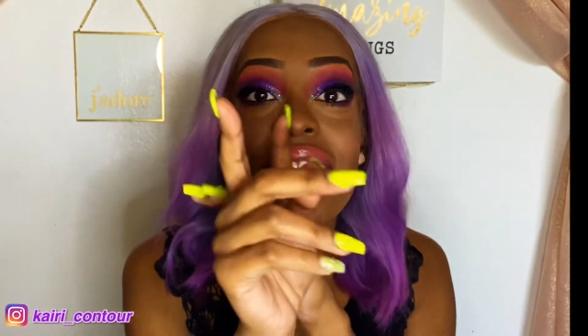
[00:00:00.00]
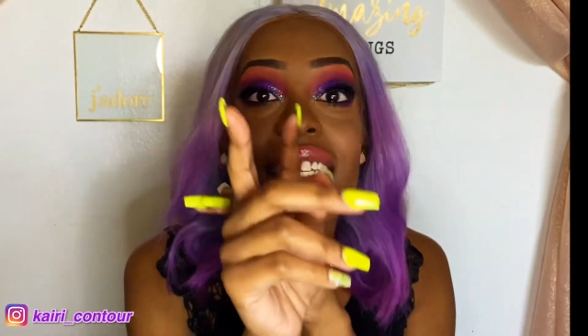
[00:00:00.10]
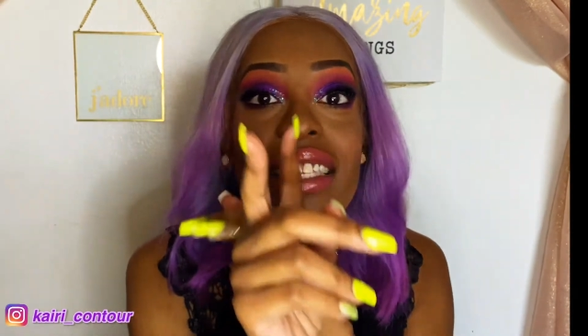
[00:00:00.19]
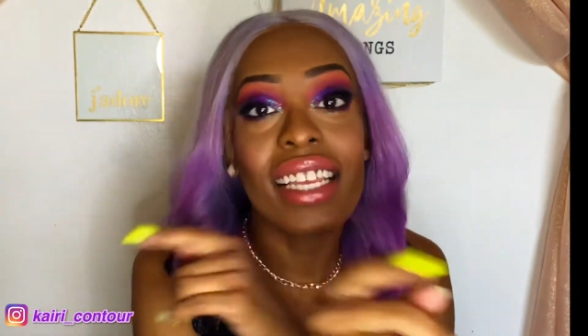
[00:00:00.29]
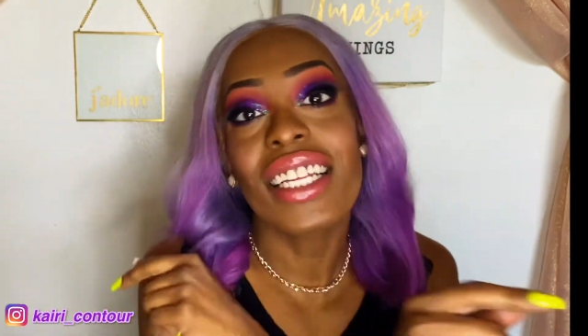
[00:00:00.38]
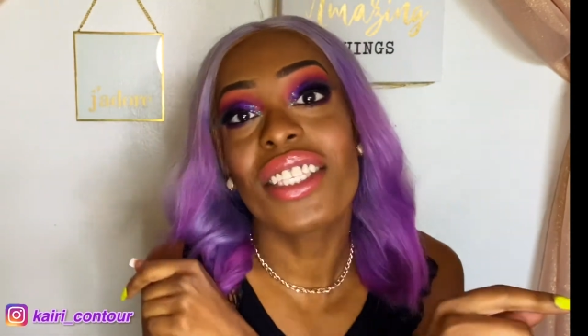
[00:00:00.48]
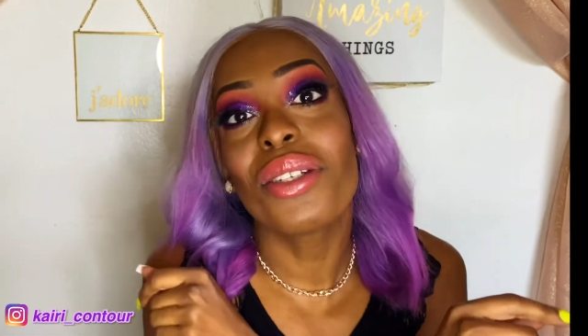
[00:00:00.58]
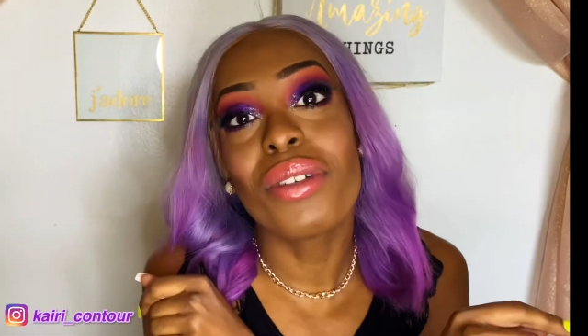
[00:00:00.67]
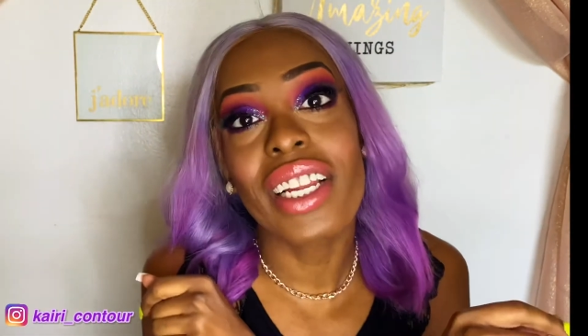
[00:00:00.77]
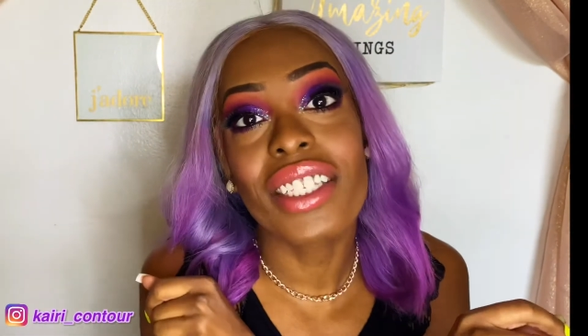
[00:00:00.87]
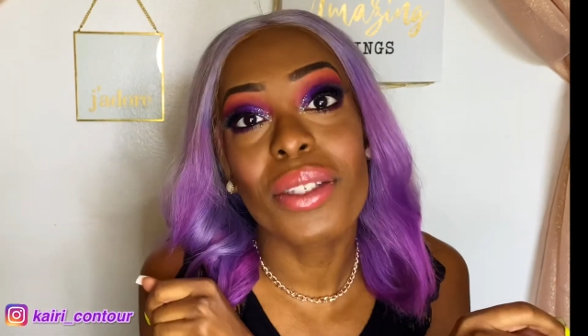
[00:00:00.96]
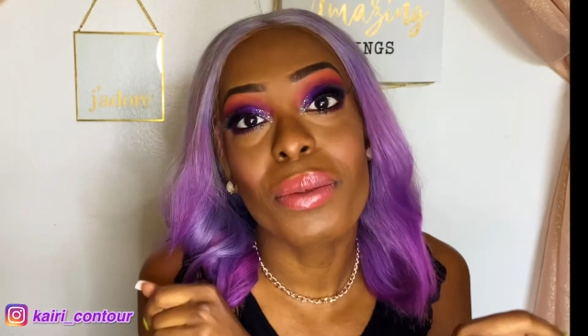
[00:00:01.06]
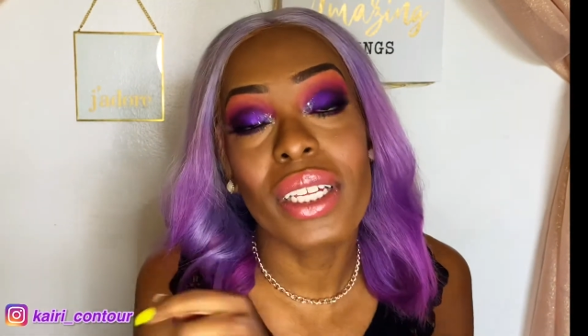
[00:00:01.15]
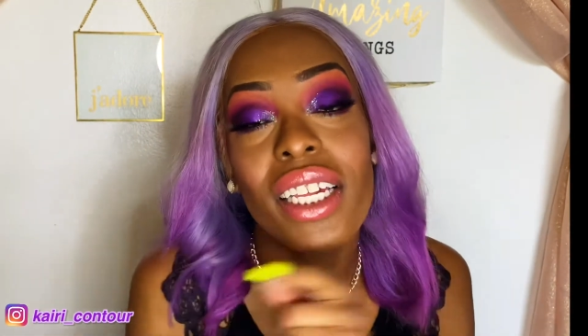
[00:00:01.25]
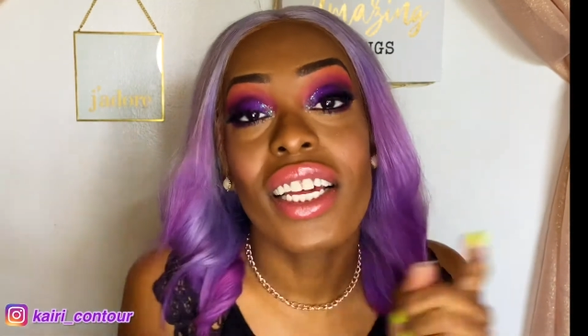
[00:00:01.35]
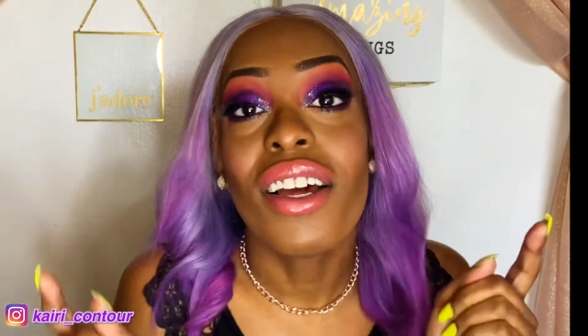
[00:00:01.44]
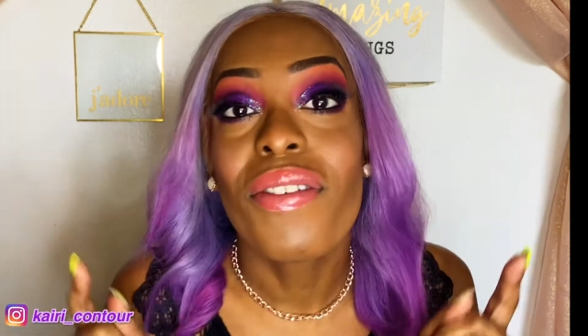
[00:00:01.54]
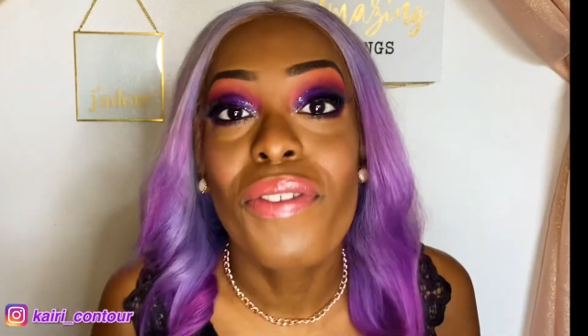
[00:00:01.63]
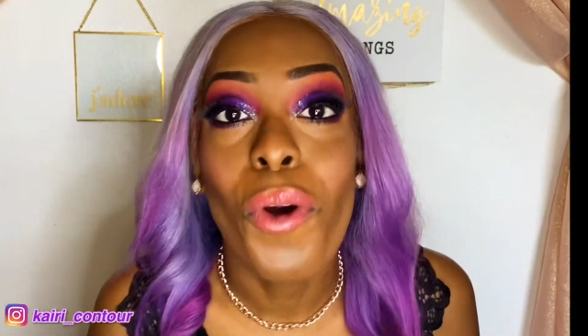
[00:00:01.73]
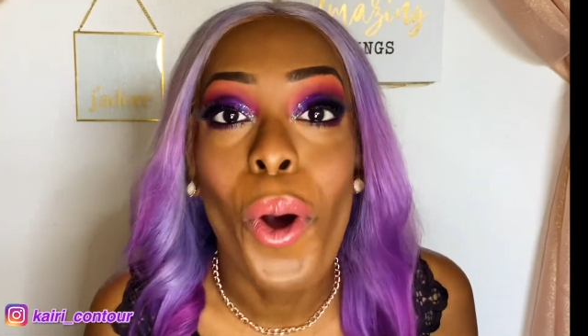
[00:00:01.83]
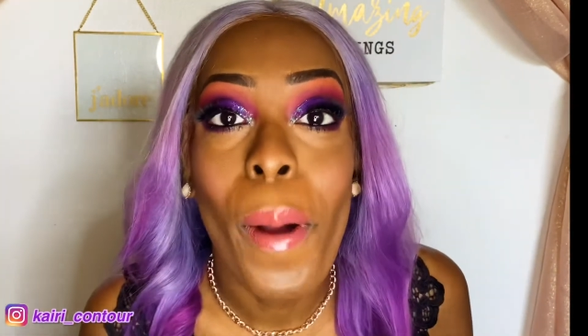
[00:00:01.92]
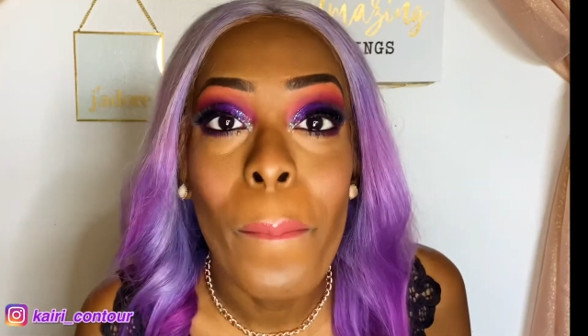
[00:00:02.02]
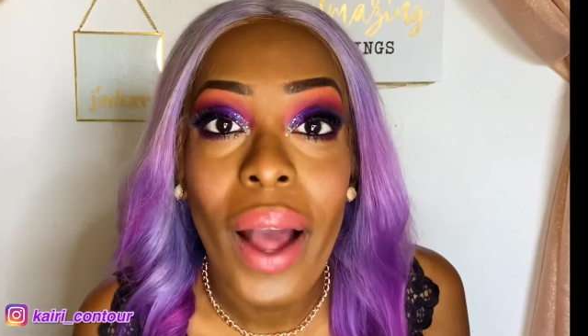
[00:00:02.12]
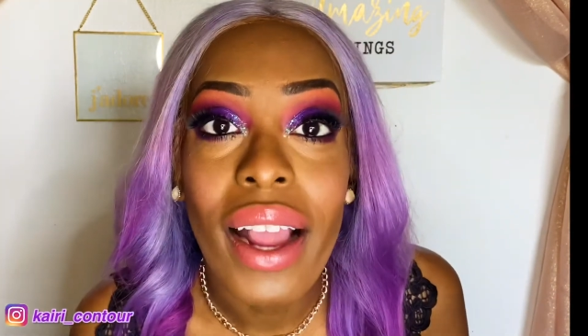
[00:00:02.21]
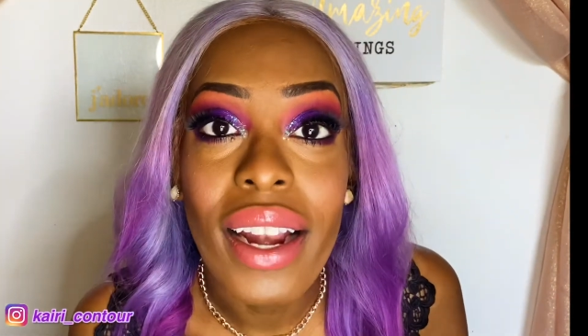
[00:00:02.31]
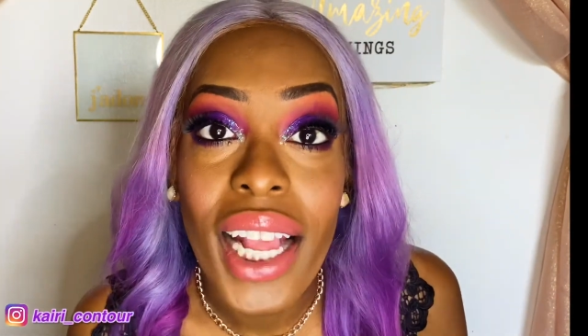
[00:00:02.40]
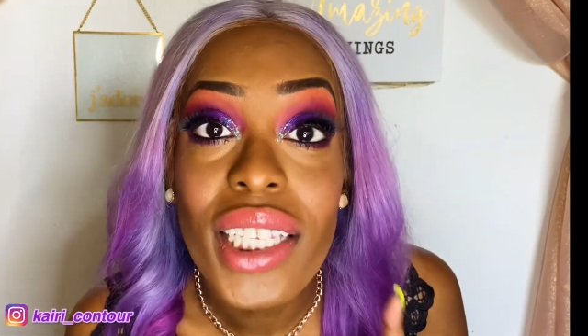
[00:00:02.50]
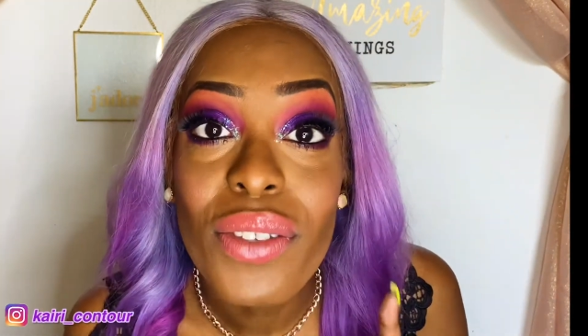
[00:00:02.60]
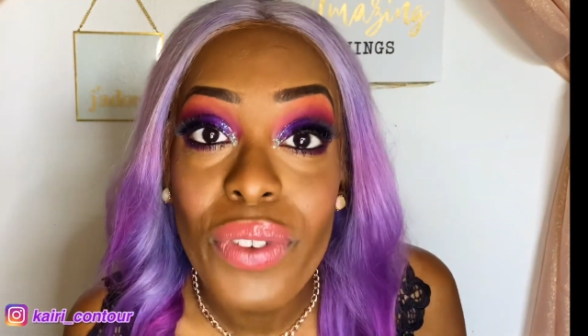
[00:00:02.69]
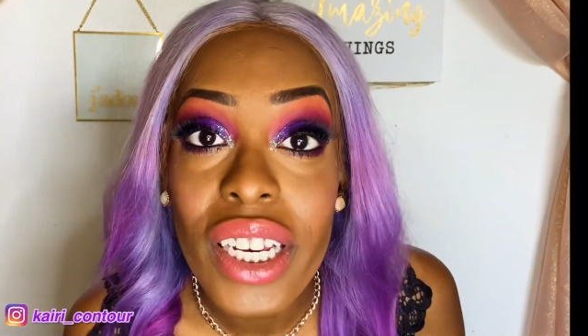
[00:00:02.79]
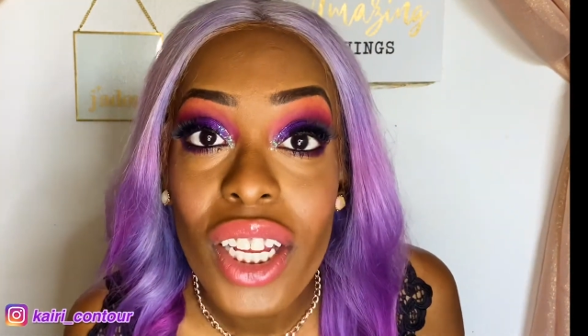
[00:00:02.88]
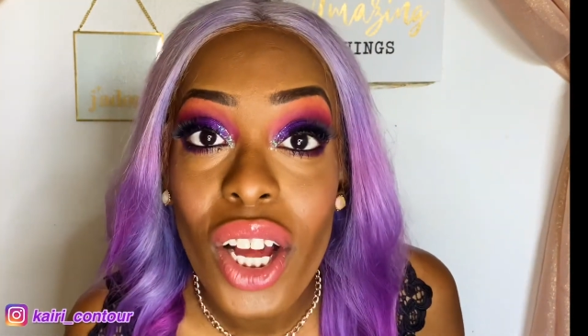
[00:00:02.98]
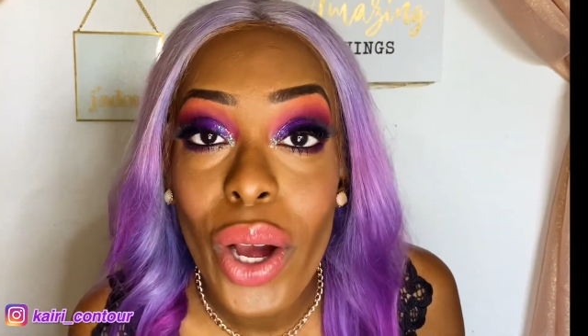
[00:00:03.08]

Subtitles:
Stay tuned next week for my next video.